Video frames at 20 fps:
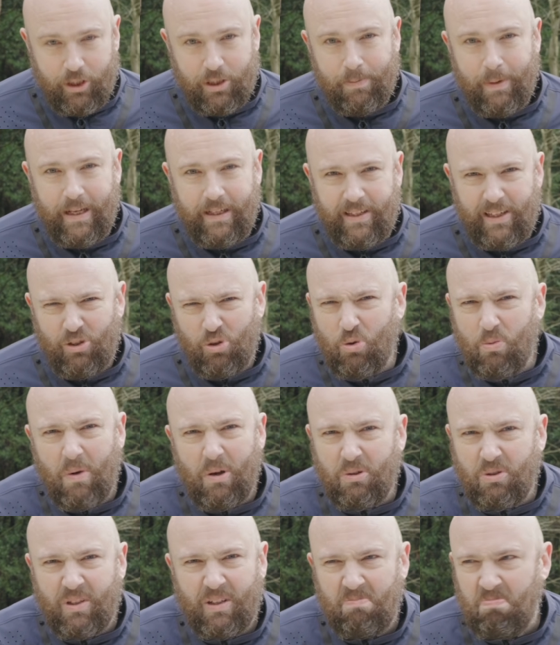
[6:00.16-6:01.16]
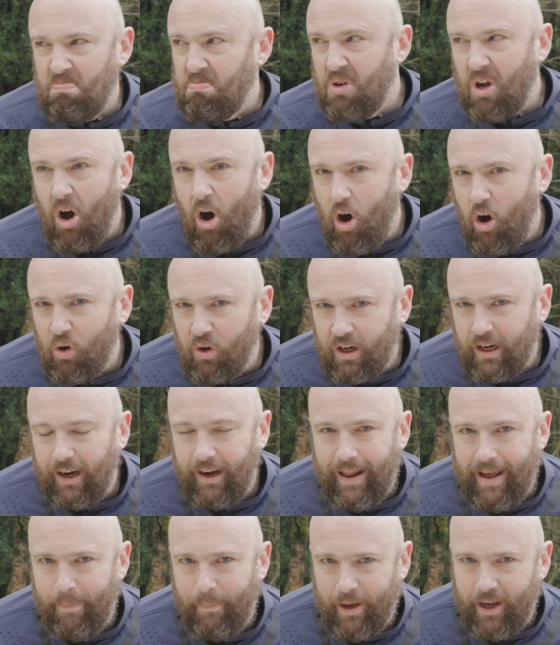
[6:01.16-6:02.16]
which means it's almost can't
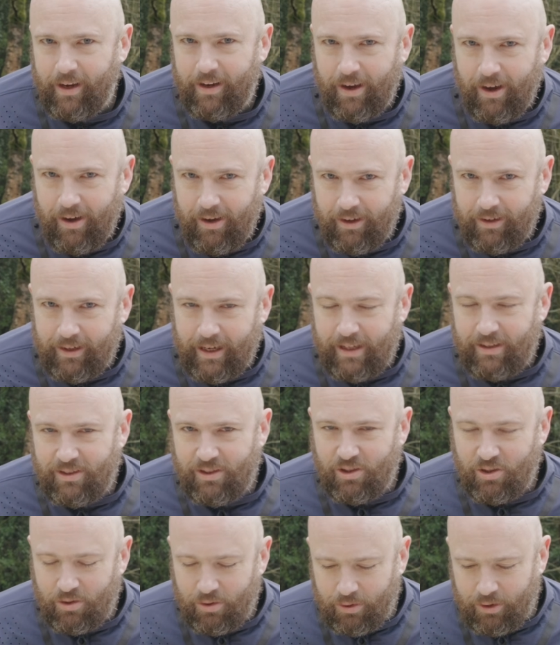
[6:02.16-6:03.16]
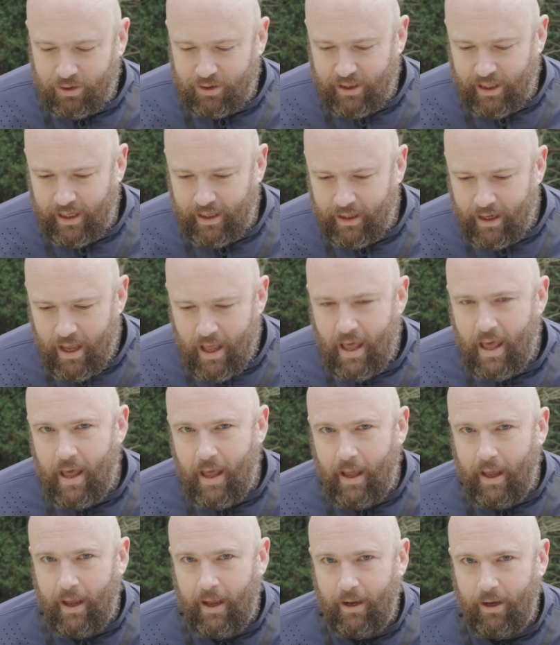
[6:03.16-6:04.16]
clip, it can't get distorted.
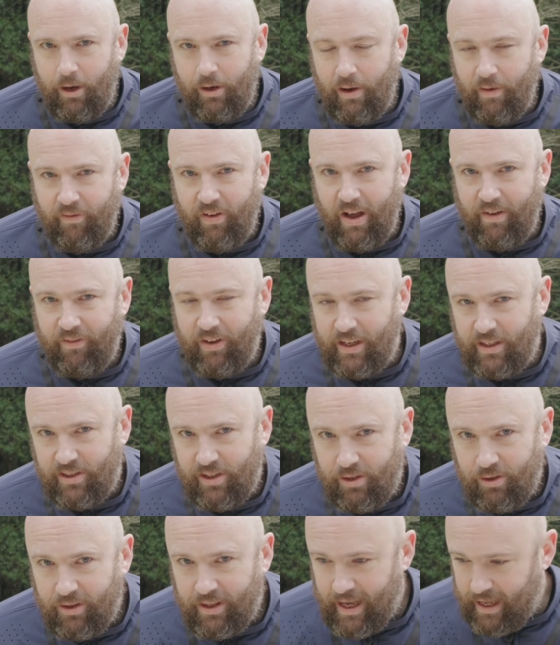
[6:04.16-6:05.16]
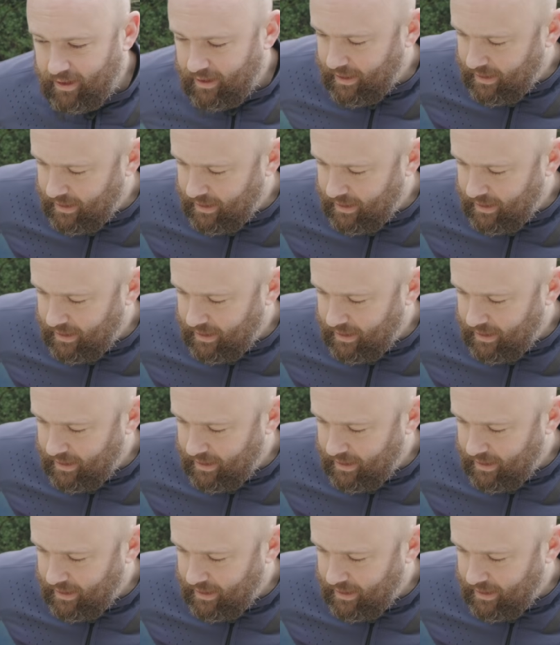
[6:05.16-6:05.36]
The only faff is you then